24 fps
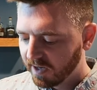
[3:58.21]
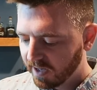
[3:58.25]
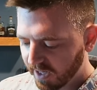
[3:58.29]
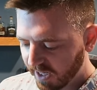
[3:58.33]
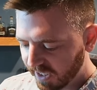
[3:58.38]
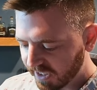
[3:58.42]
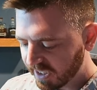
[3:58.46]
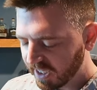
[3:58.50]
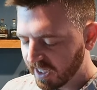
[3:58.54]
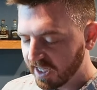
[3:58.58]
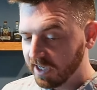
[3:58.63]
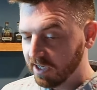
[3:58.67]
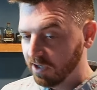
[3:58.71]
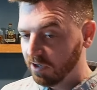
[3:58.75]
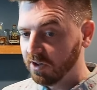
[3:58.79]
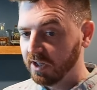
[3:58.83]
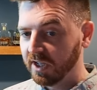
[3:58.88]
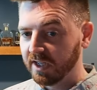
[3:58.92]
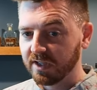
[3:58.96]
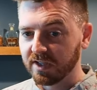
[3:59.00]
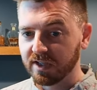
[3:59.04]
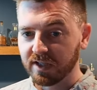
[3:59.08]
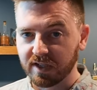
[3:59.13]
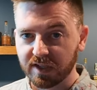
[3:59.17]
That's how they do
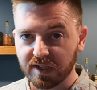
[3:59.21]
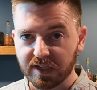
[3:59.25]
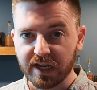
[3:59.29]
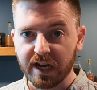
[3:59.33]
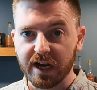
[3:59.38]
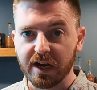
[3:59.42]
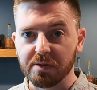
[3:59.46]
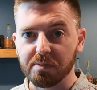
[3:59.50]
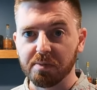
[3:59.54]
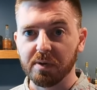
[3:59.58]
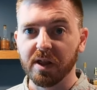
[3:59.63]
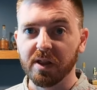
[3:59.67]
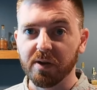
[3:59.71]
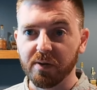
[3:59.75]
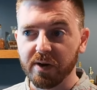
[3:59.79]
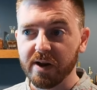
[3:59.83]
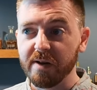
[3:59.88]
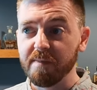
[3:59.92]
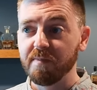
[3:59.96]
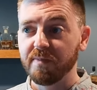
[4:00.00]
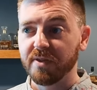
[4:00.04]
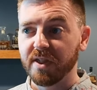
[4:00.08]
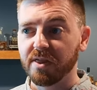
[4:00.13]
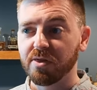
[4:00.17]
things in the South, by the
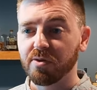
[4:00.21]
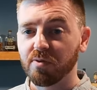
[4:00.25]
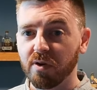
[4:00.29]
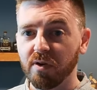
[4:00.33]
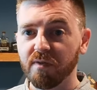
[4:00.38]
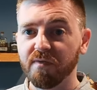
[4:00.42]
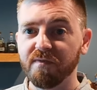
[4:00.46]
way. They throw